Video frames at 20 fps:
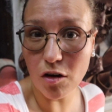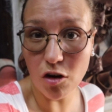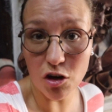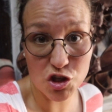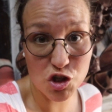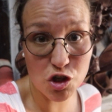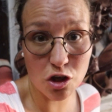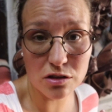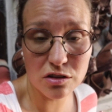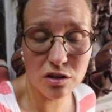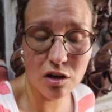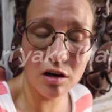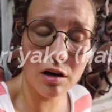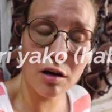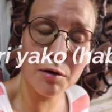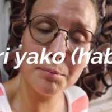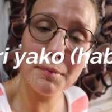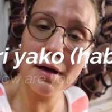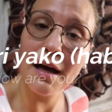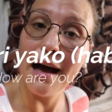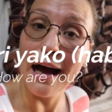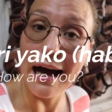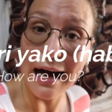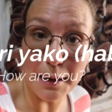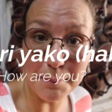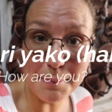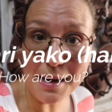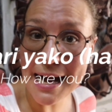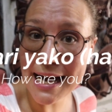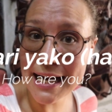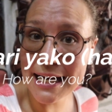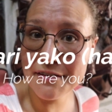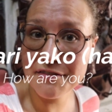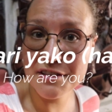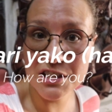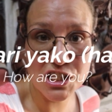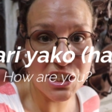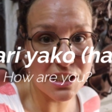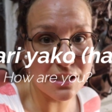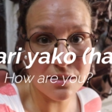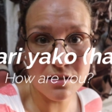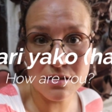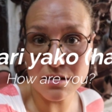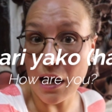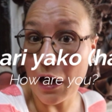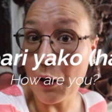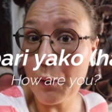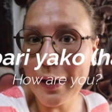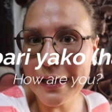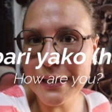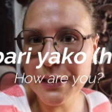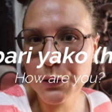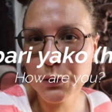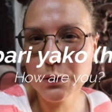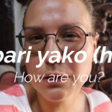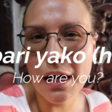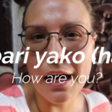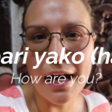or short form habari, which is how are you,